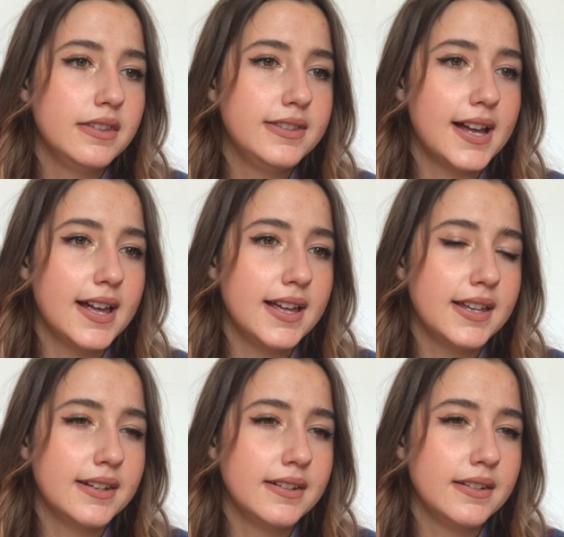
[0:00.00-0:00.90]

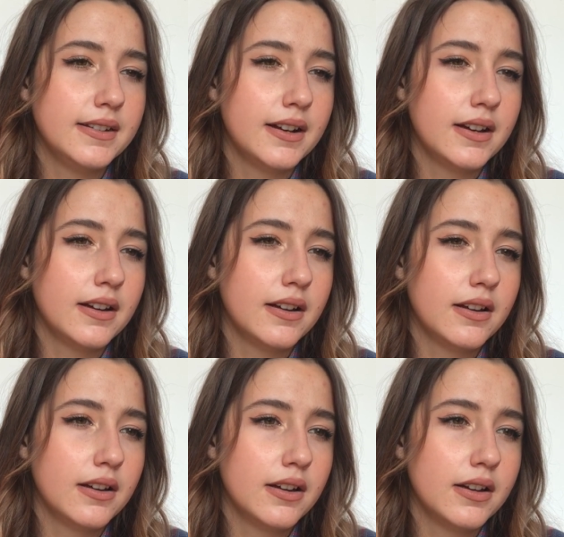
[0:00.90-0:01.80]
Then
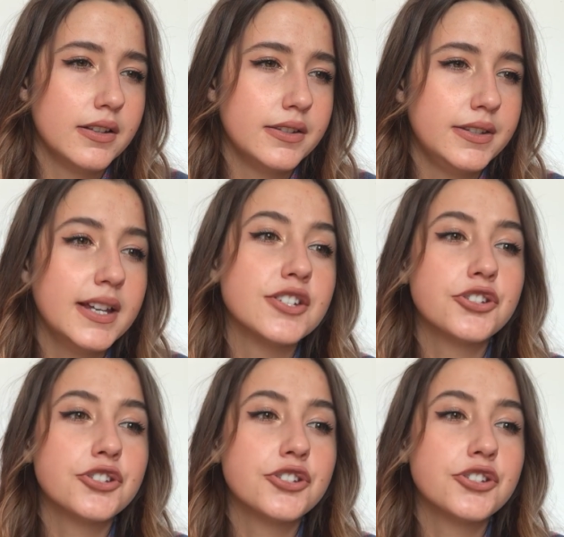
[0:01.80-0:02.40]
the